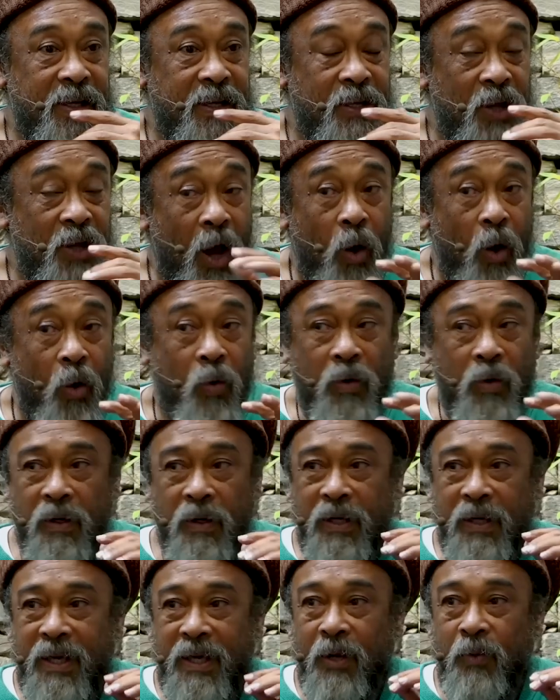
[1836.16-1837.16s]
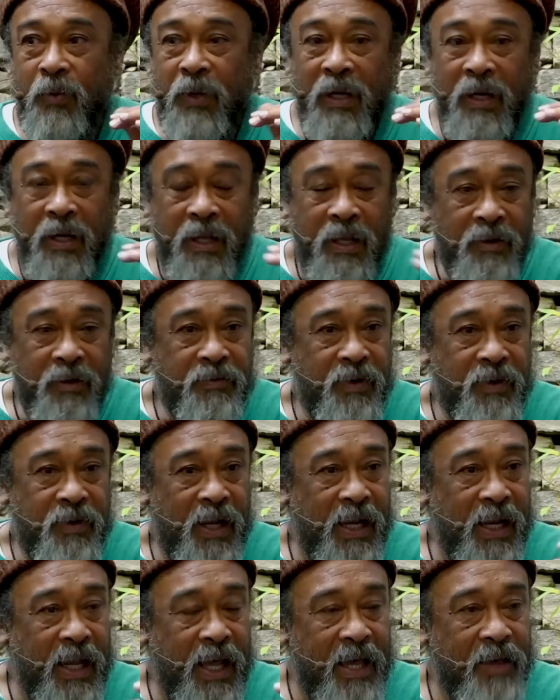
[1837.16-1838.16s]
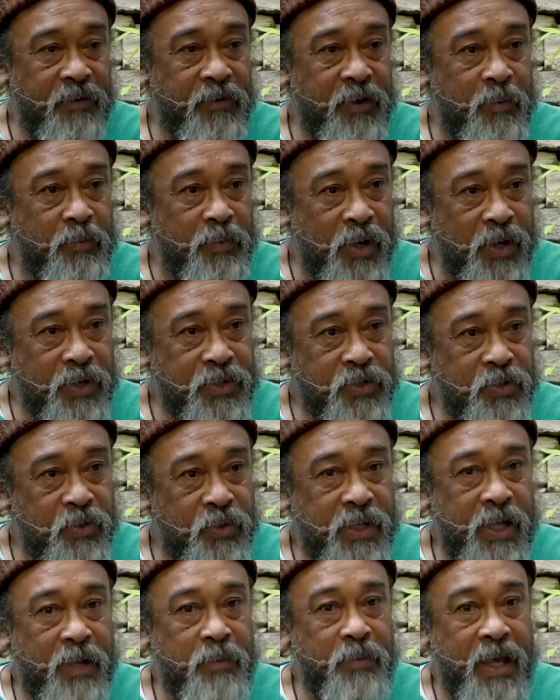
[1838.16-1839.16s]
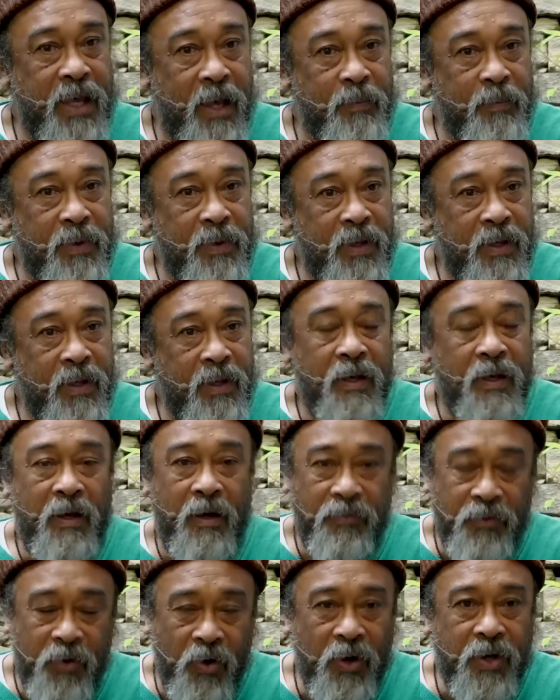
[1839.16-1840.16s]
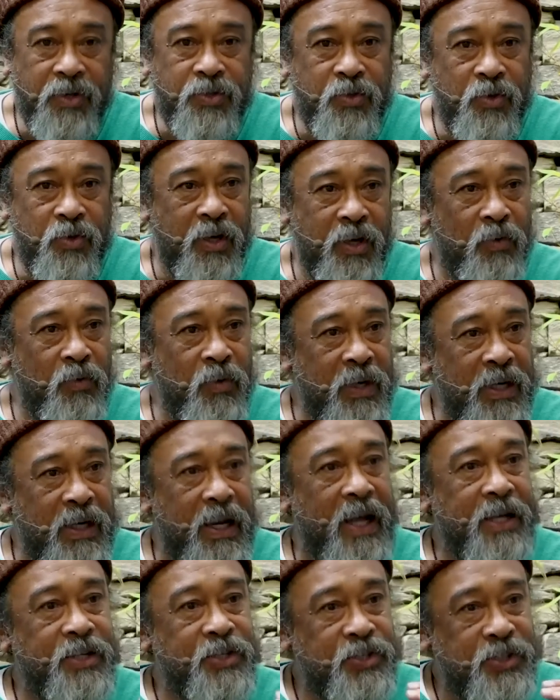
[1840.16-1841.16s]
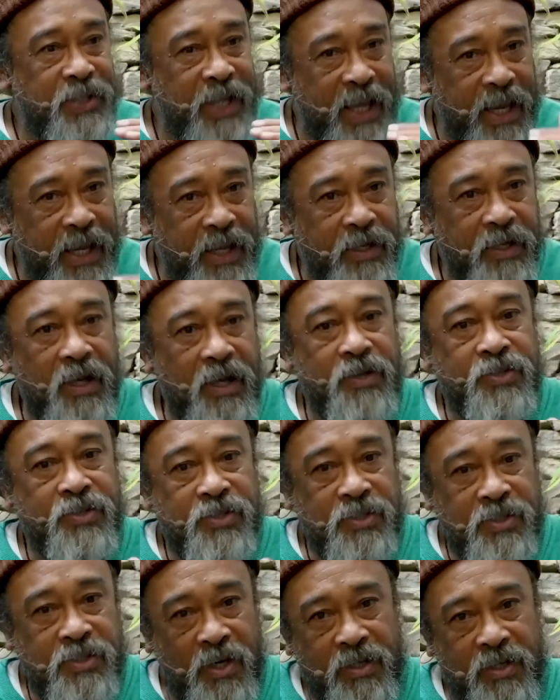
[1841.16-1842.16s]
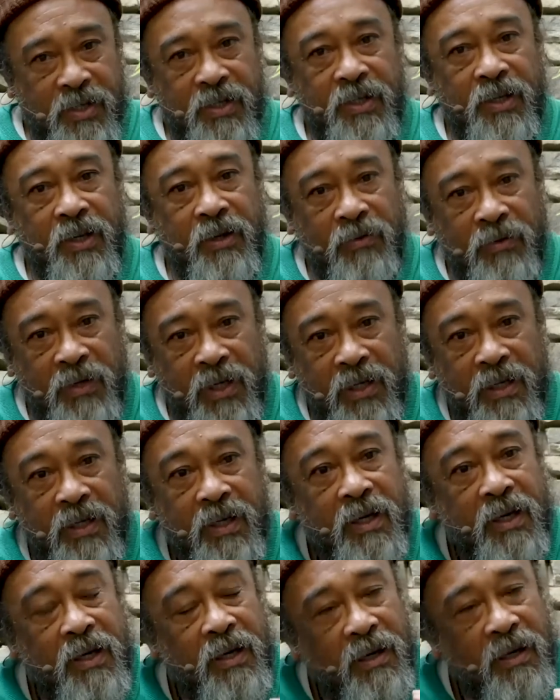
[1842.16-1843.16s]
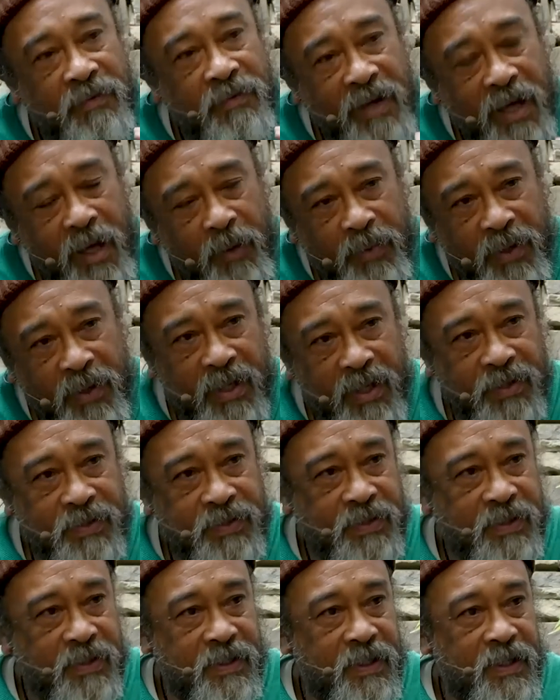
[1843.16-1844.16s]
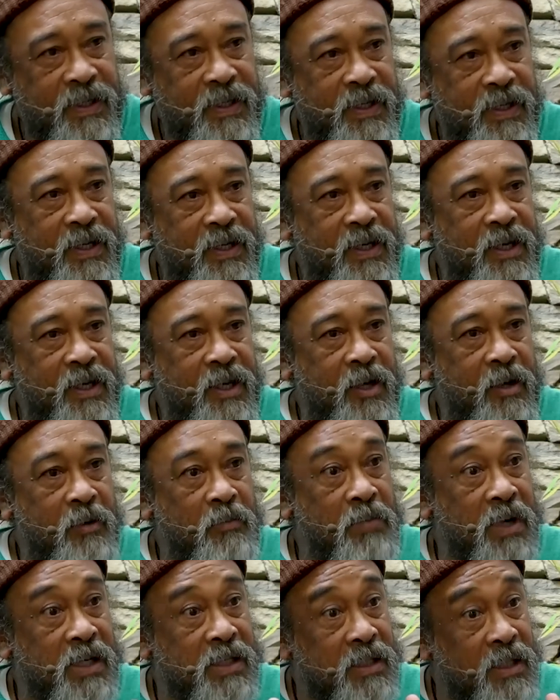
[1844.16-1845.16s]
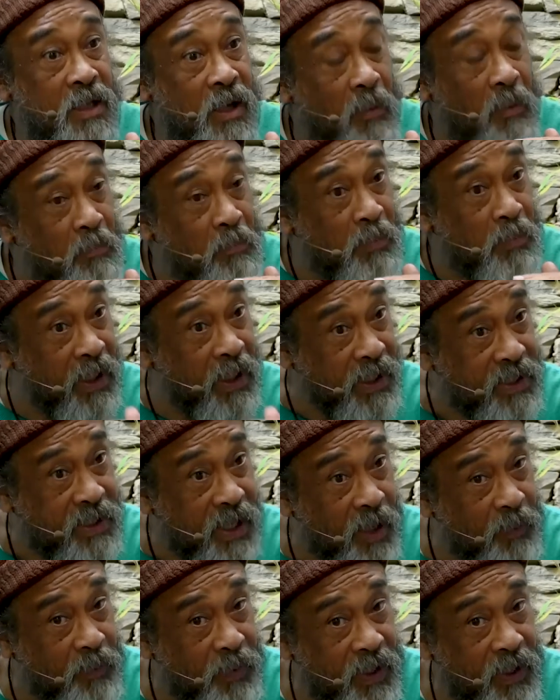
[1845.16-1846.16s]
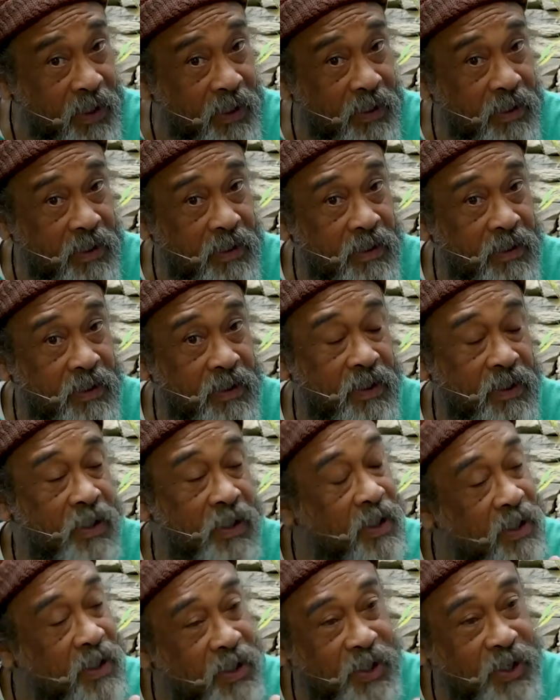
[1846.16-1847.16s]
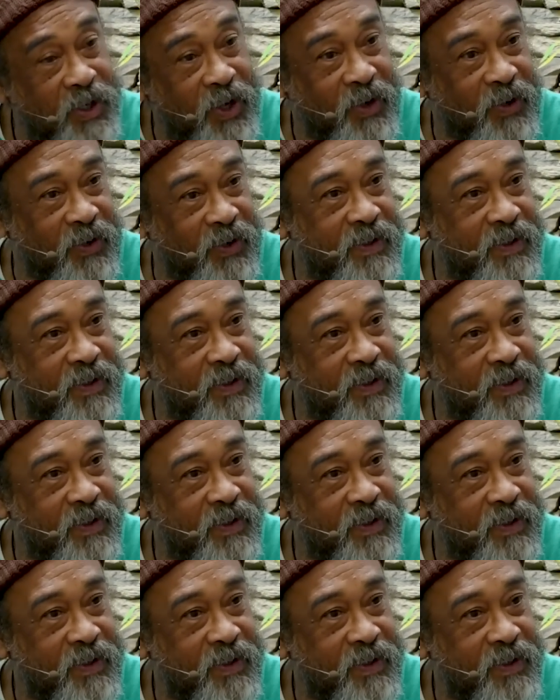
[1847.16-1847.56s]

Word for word: Now, can we live a life in personhood and be happy? Of course, you can attain a certain degree of happiness. But complete happy? No